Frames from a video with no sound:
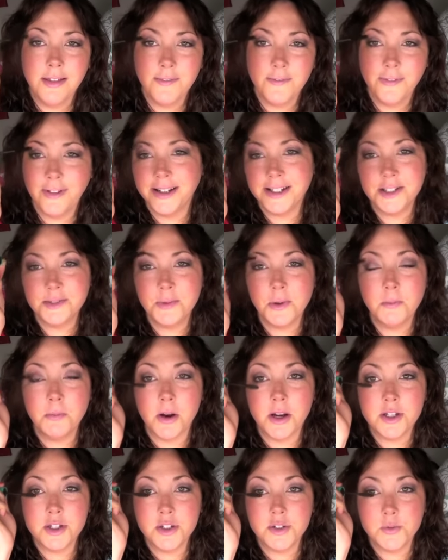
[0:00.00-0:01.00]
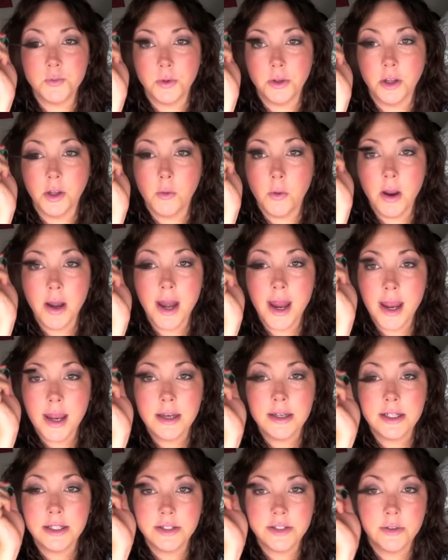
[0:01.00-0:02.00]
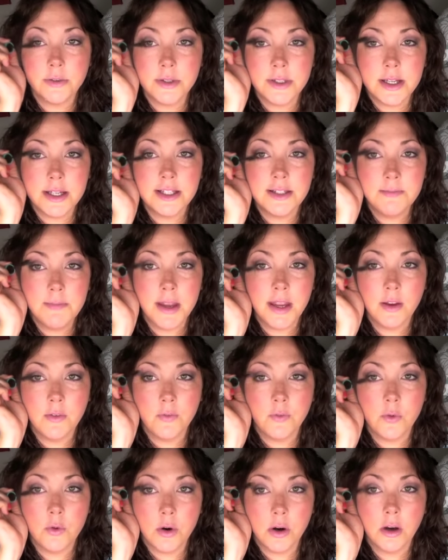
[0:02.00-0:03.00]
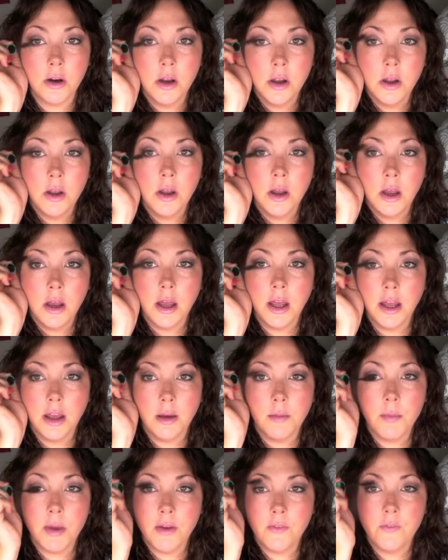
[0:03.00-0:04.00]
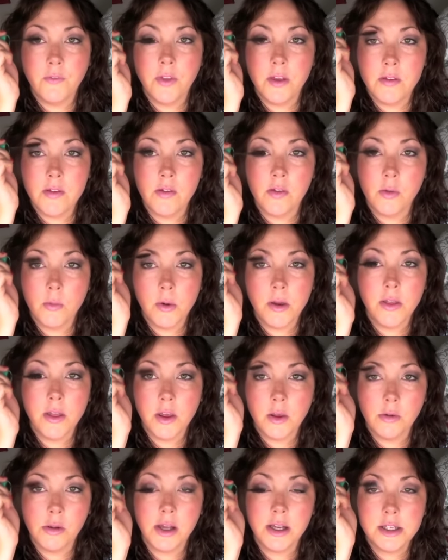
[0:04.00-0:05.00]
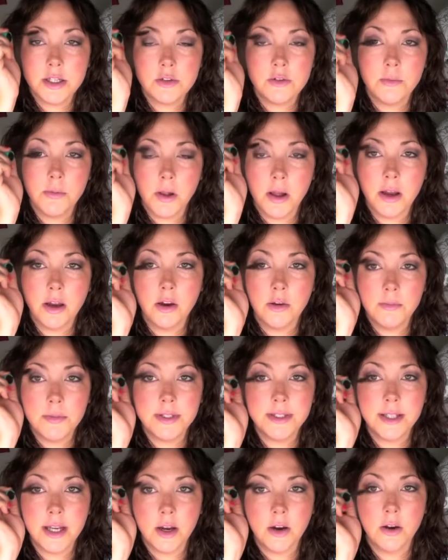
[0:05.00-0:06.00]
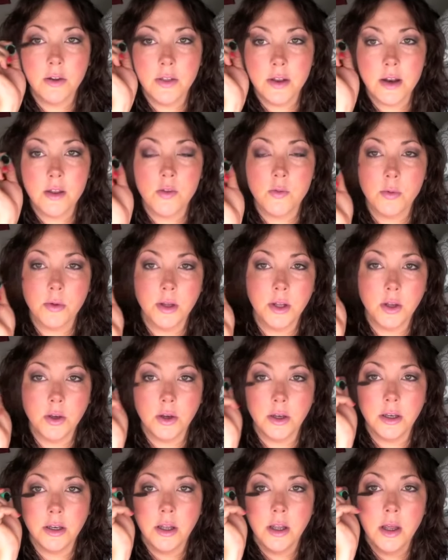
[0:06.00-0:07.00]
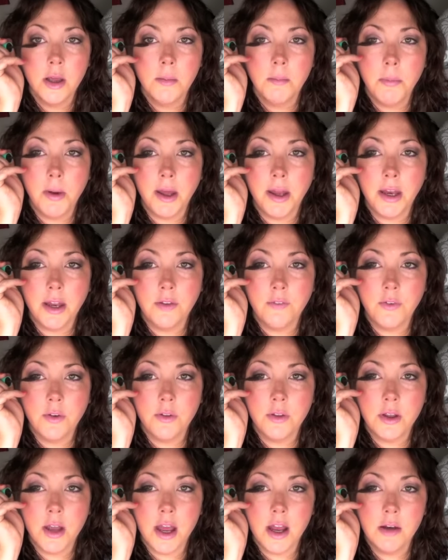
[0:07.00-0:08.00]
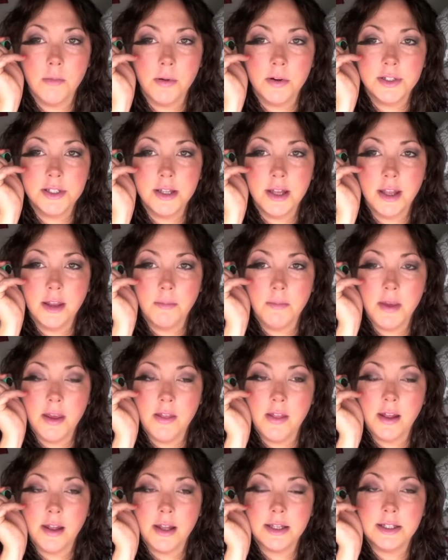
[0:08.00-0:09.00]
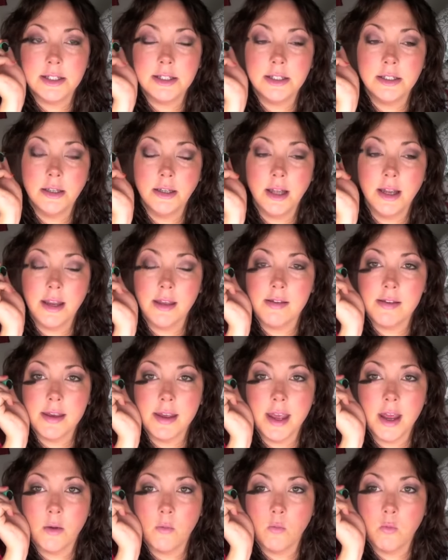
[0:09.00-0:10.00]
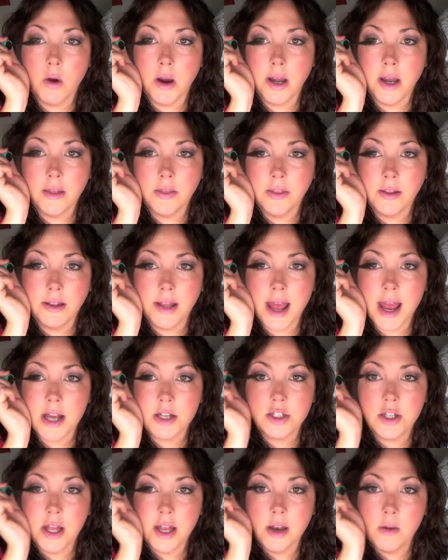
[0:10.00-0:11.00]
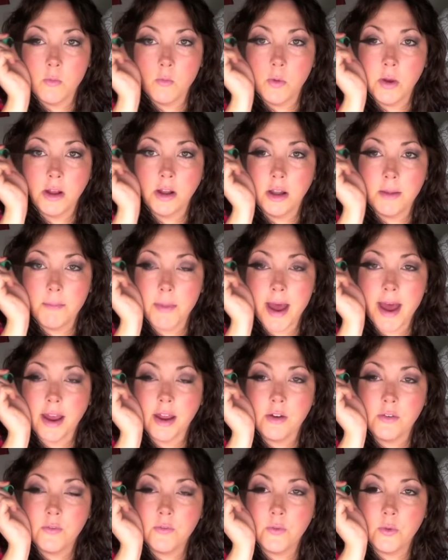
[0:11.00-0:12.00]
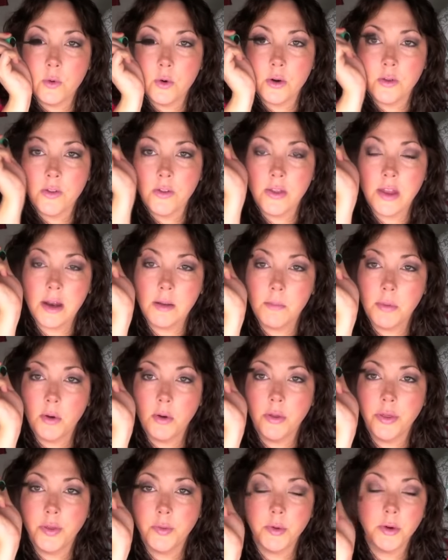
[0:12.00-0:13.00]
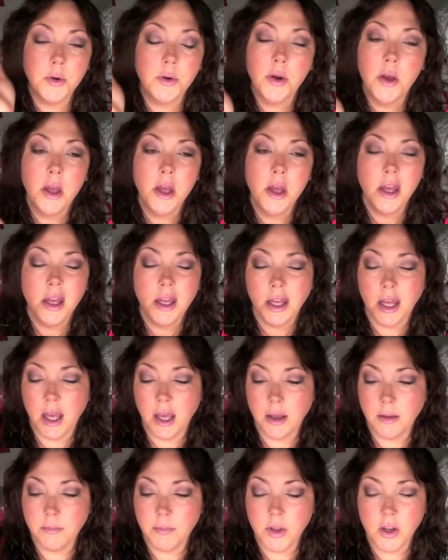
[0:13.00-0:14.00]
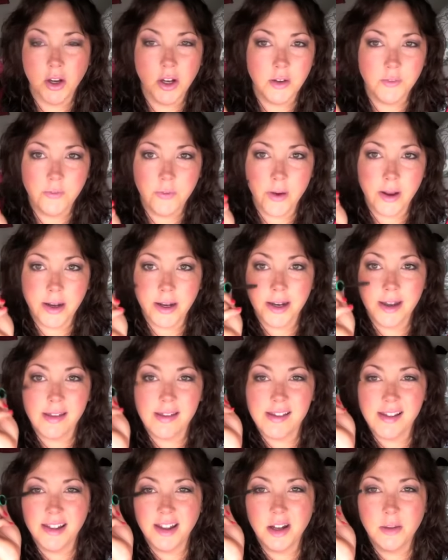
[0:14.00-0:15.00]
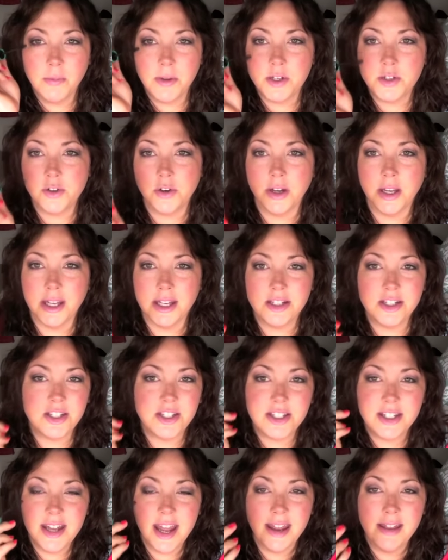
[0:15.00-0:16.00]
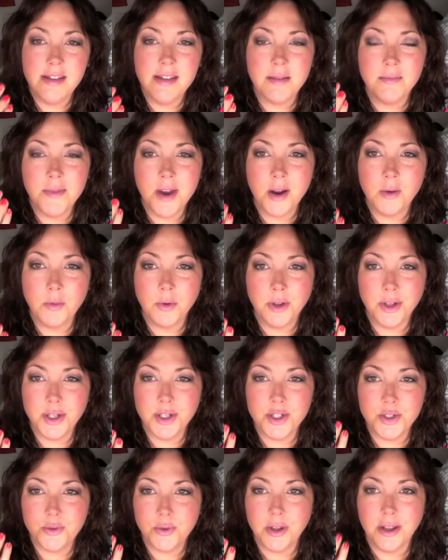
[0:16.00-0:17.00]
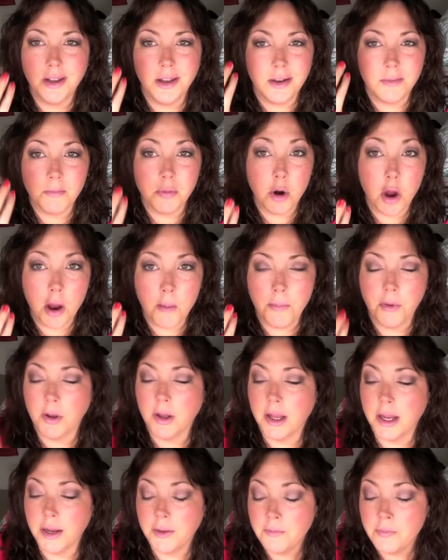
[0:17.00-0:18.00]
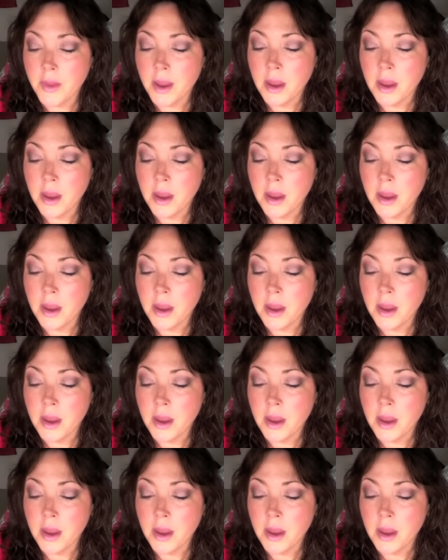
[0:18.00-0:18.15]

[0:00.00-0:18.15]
the flexible brush is really quite handy. So it does make for um, if this is the way that you like to apply your mascara, then it's really good. But if you're the kind of person like me that lets, likes to get right at the lash line and wiggle it back and forth and then pull through, um, you're going to find it, it's a little bit tricky. It just ends up not really doing it properly.